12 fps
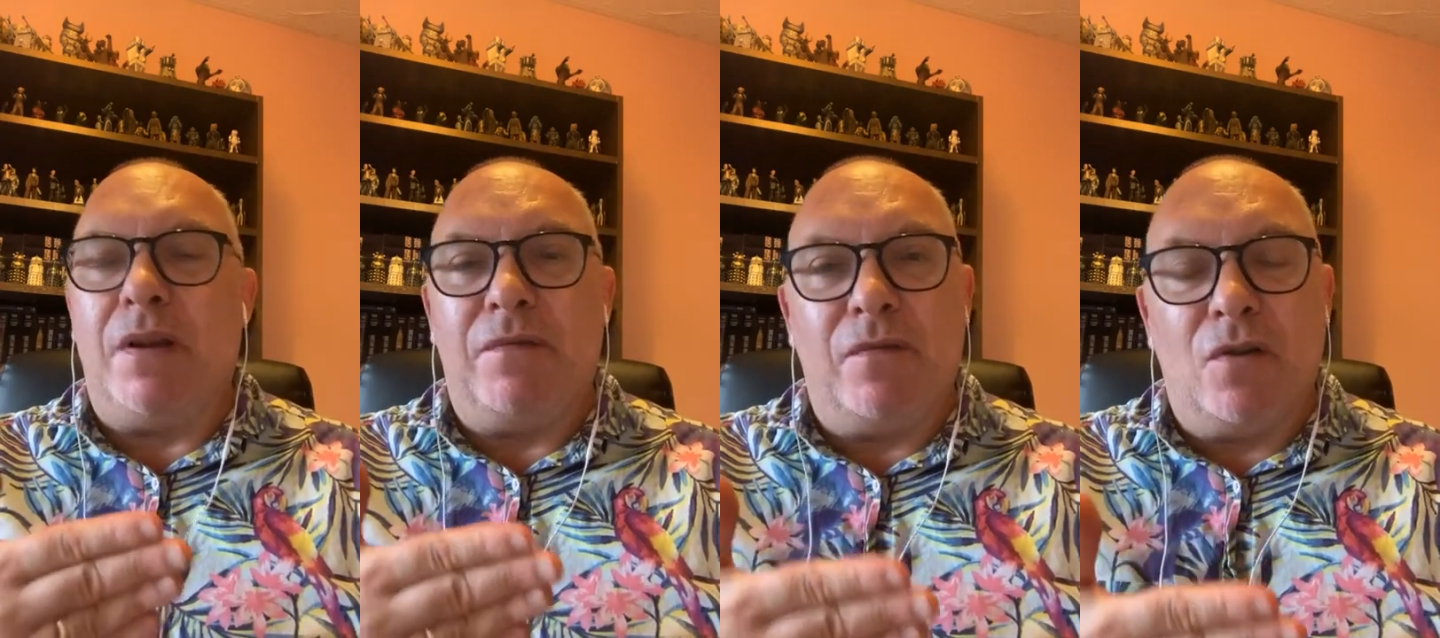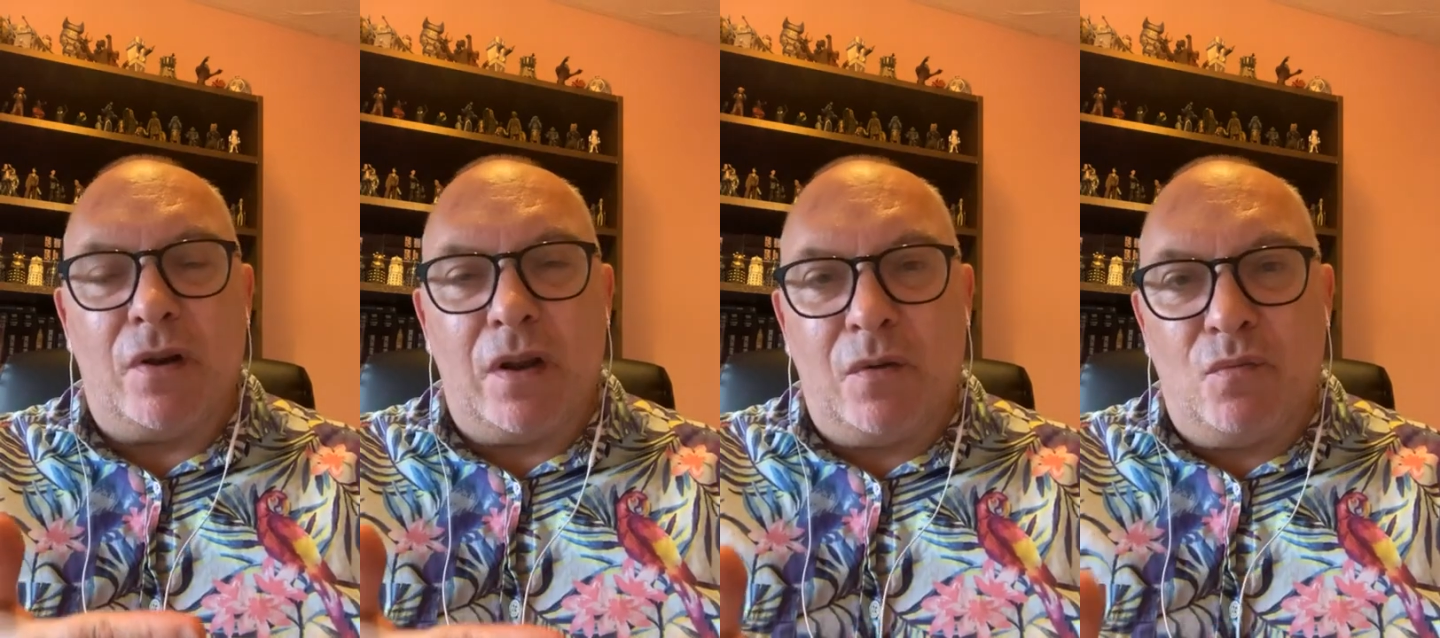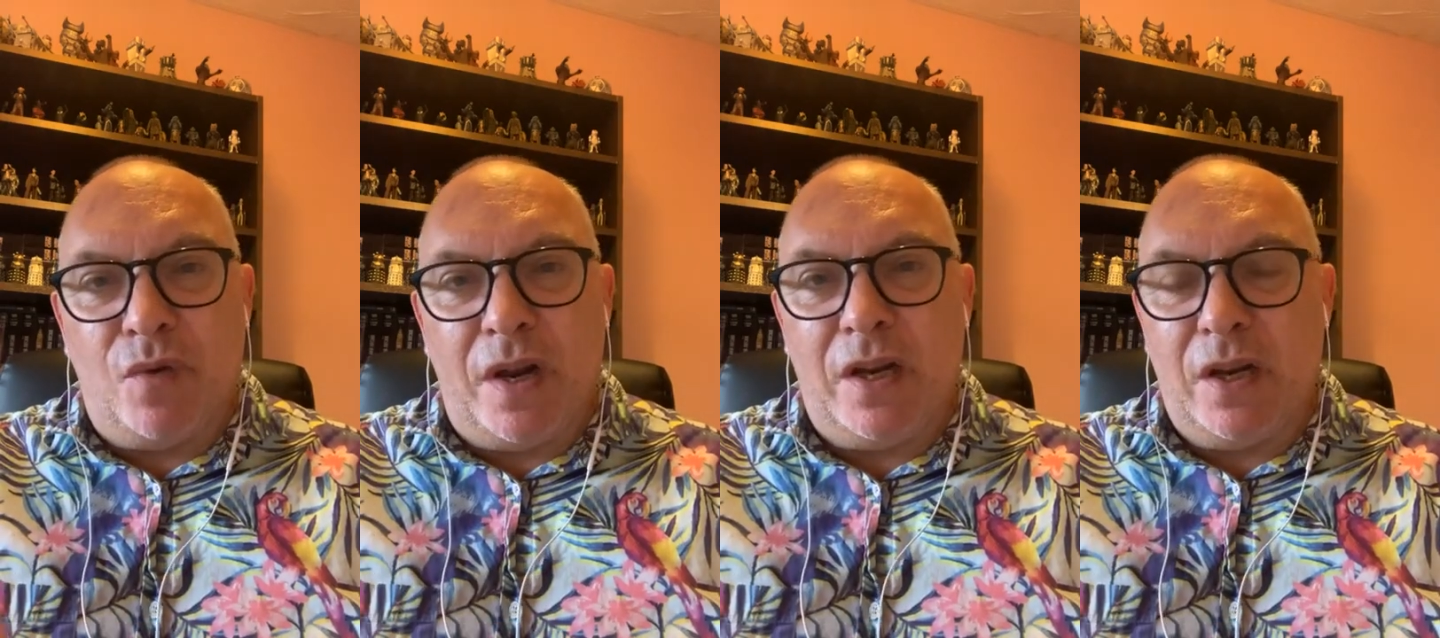But if you've got it
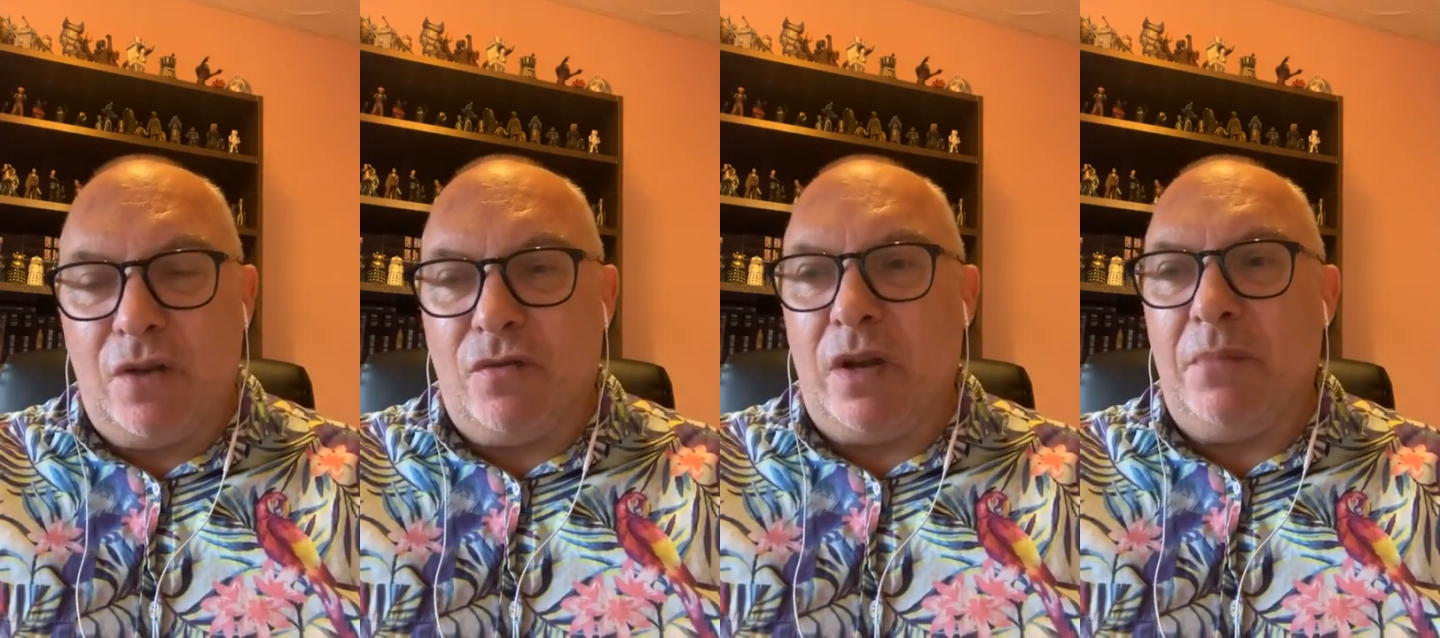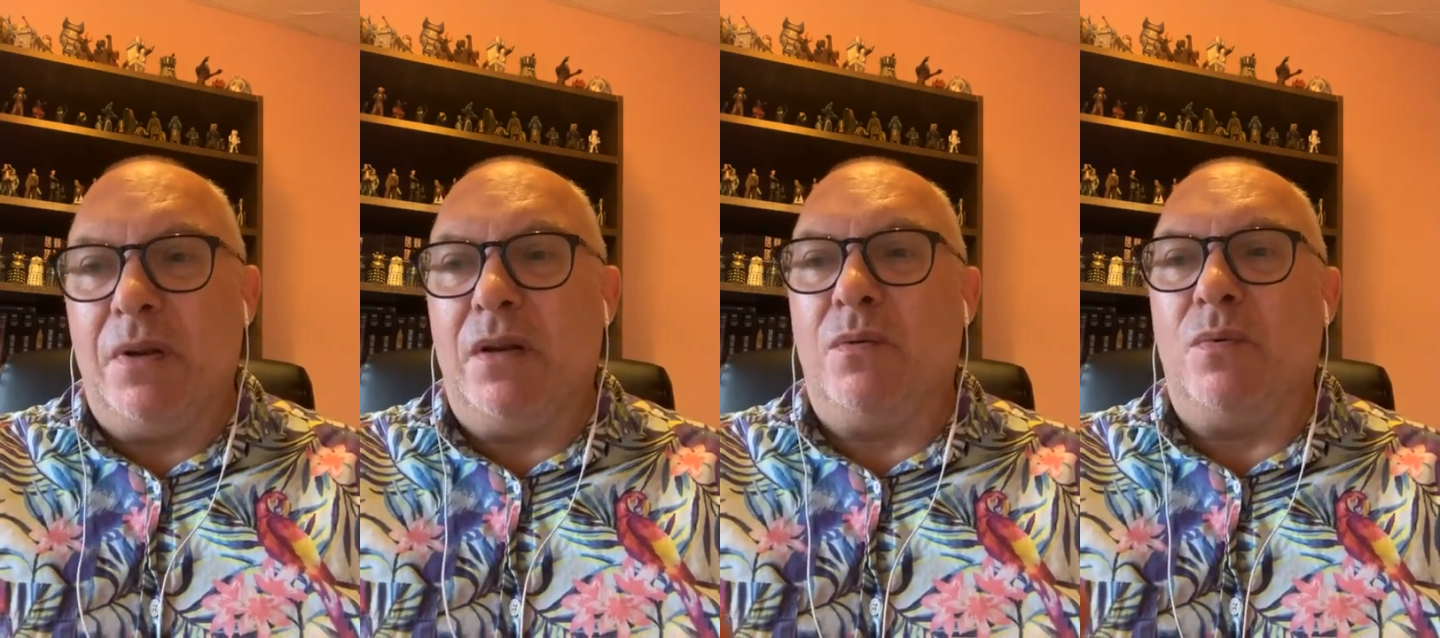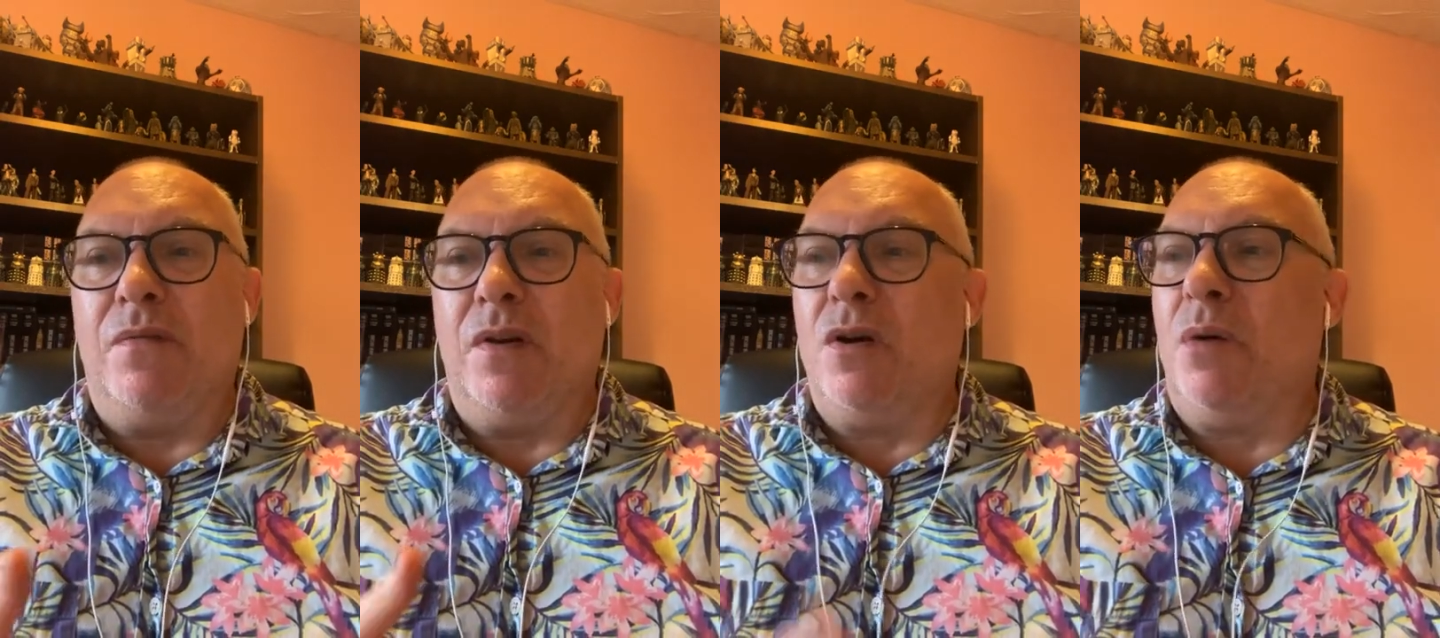written agreement
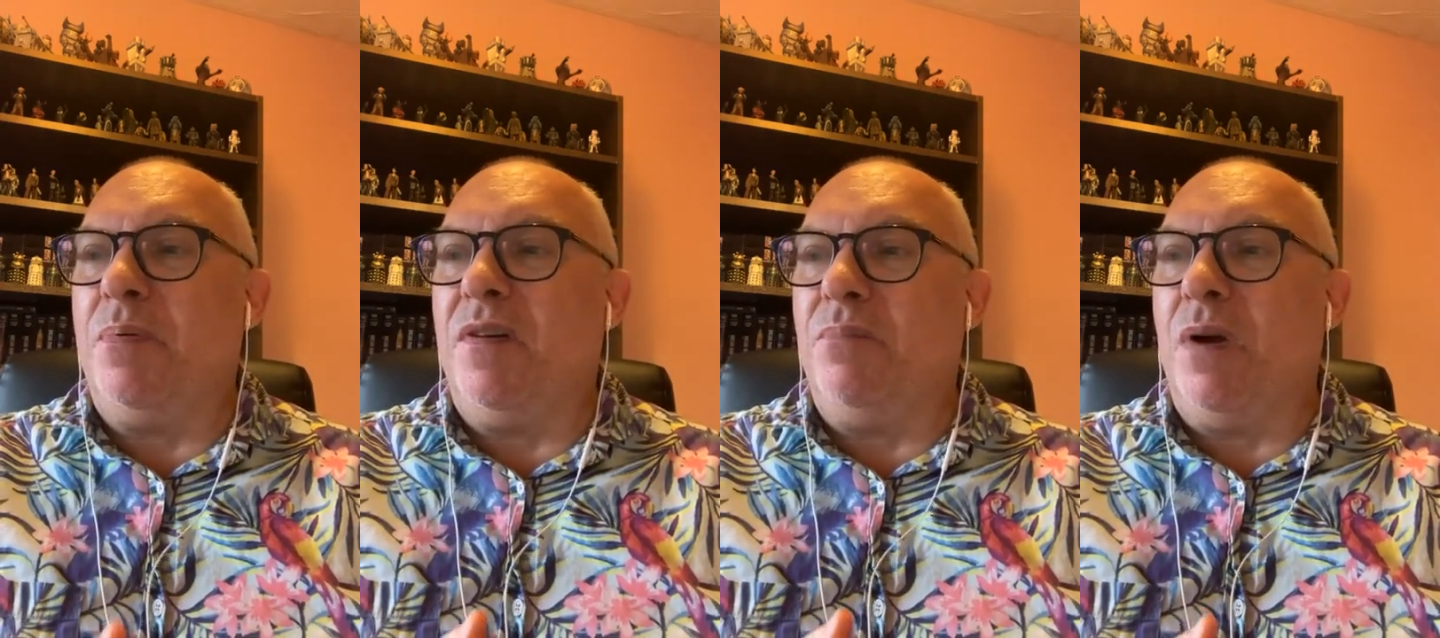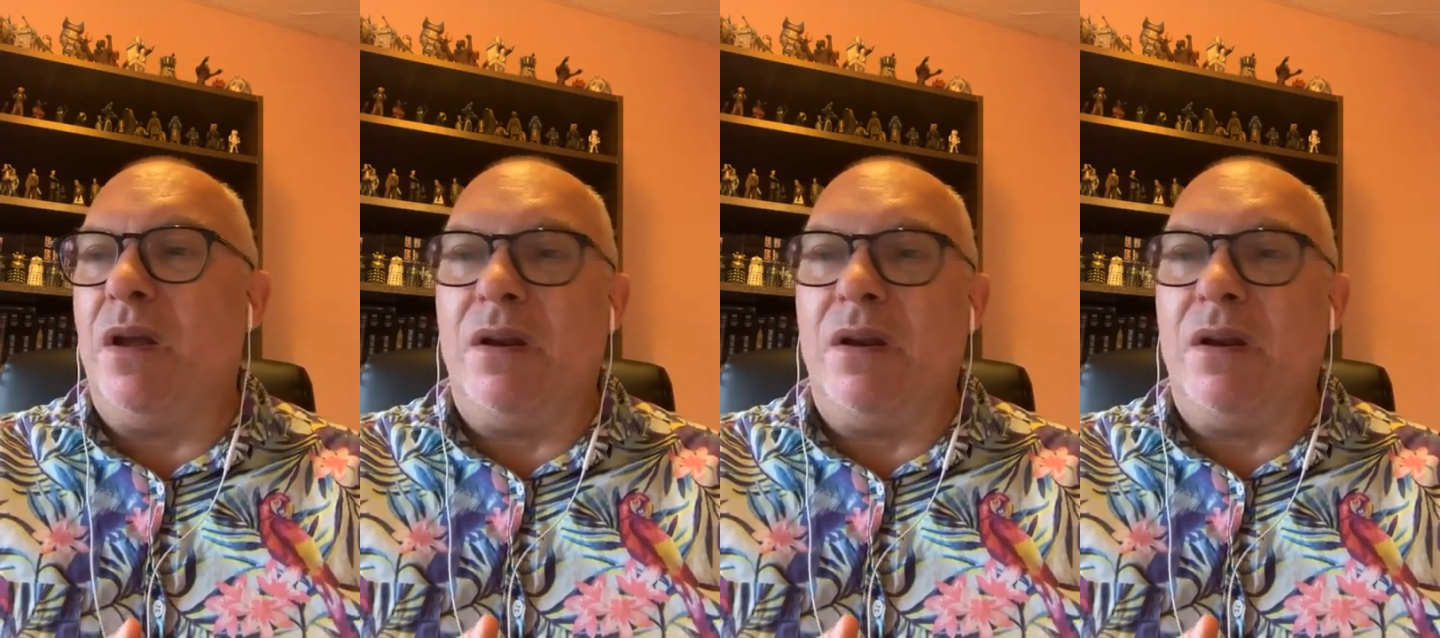with a copy,